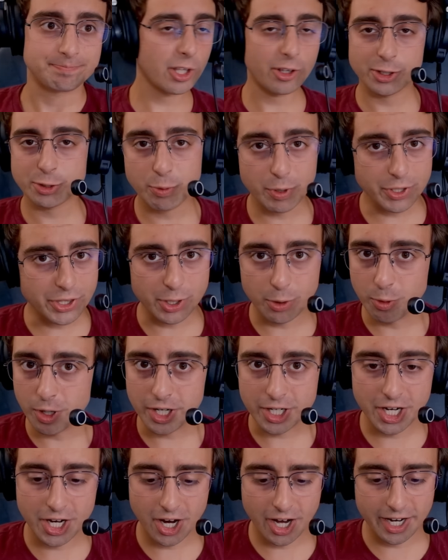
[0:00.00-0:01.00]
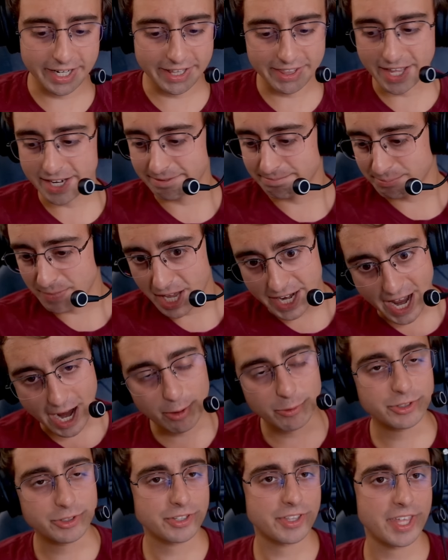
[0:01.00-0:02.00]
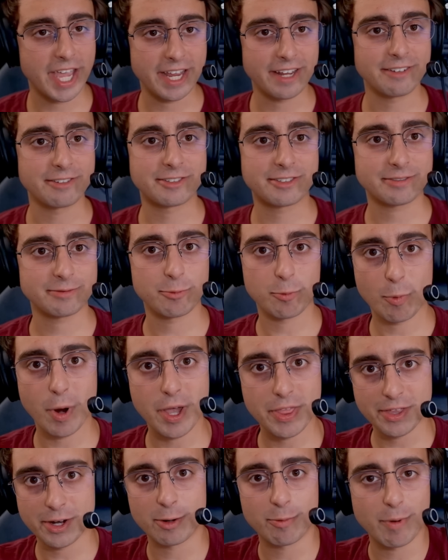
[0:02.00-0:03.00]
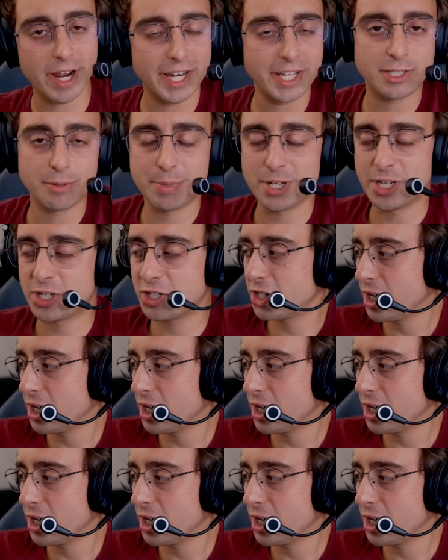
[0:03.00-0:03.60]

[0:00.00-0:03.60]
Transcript: tell us what they're working on, and then announce things when they're ready to be